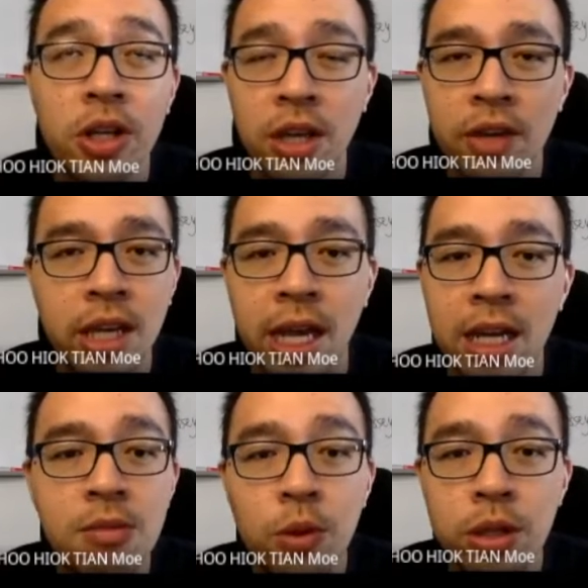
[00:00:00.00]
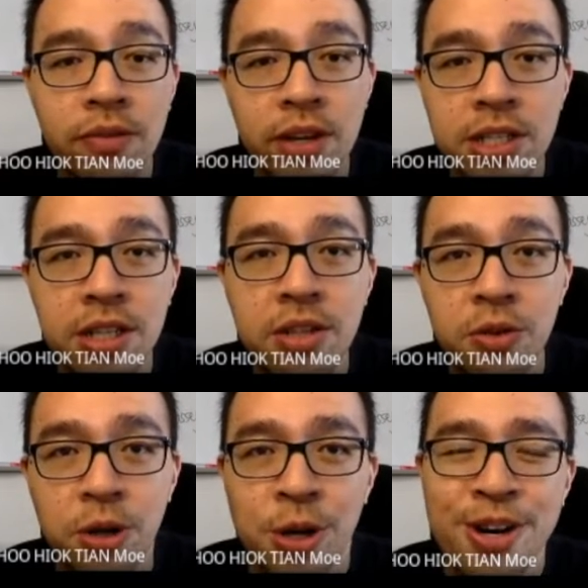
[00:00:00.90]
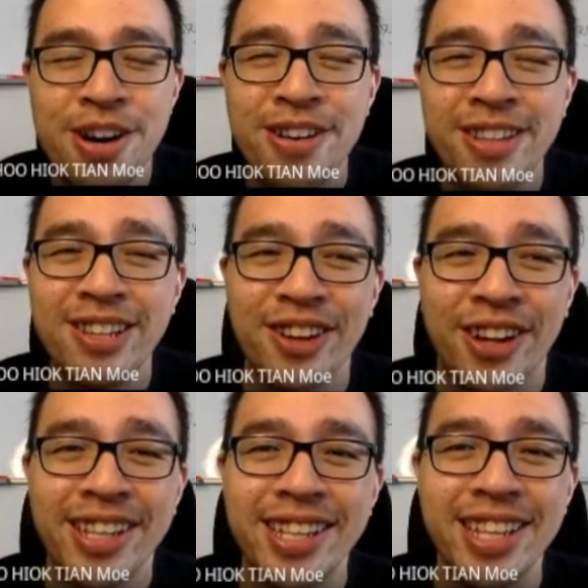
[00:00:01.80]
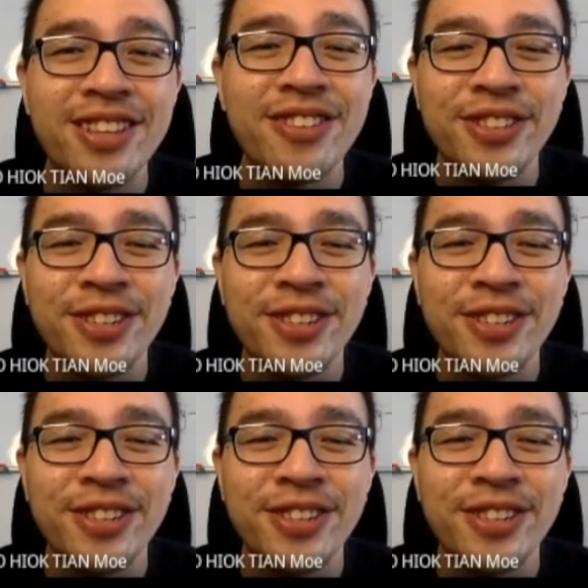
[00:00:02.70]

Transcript: giving it any motivation to to continue.